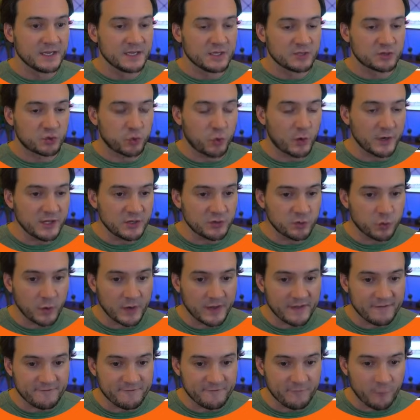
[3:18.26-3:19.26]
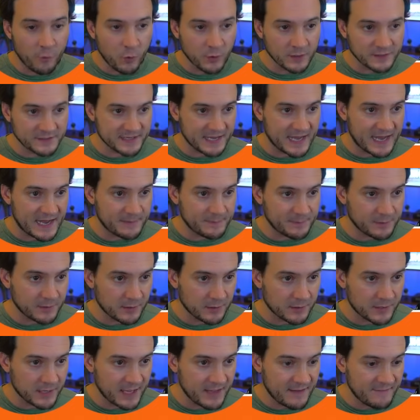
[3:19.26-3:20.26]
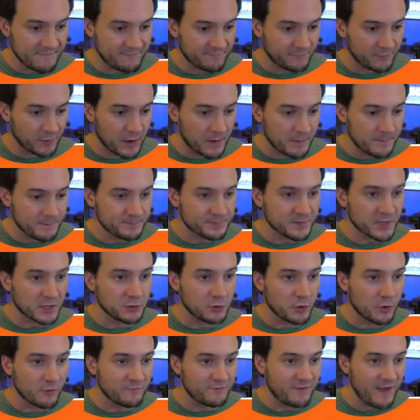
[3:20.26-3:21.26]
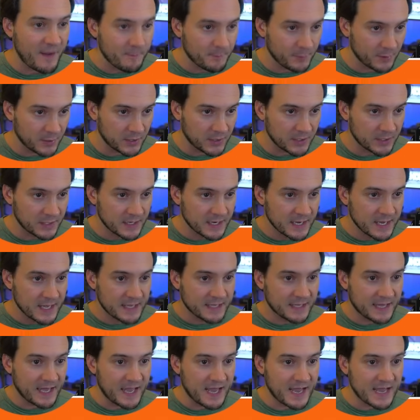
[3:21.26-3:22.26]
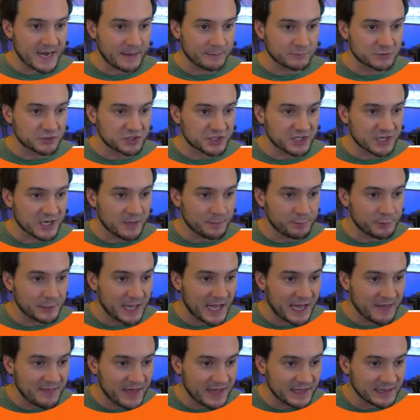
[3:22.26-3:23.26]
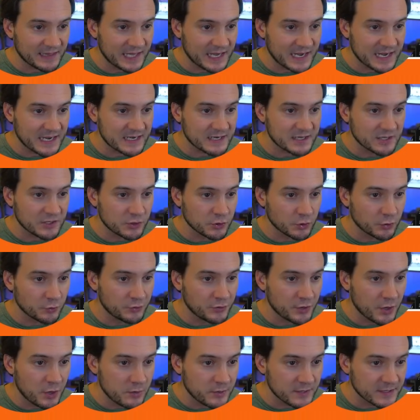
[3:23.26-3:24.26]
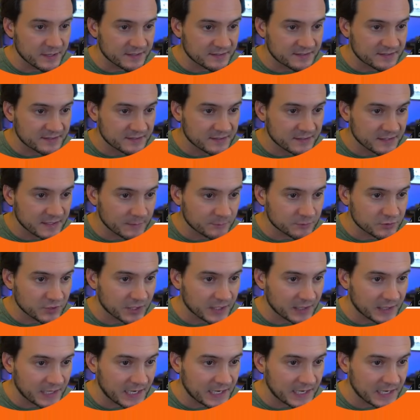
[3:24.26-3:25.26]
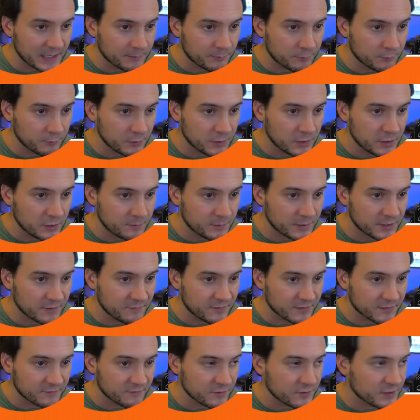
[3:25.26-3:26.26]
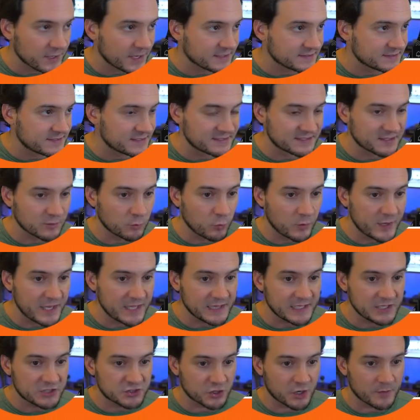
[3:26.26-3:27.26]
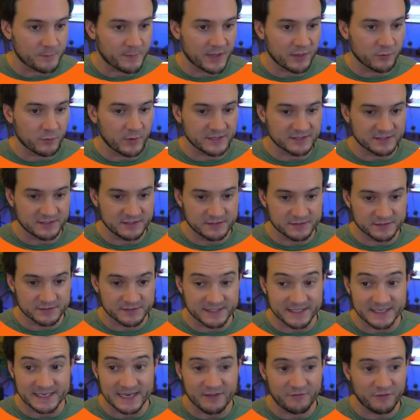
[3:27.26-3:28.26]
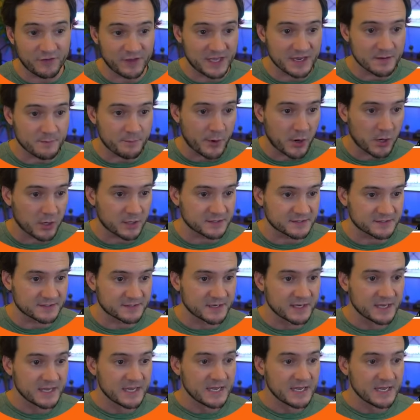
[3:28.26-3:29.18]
2024 top, okay, from November. Okay, and I'm just going to apply that line. You'll notice, and I'm trying to line it up real perfect for you guys. This is a weekly chart, by the way, so these are significant bars.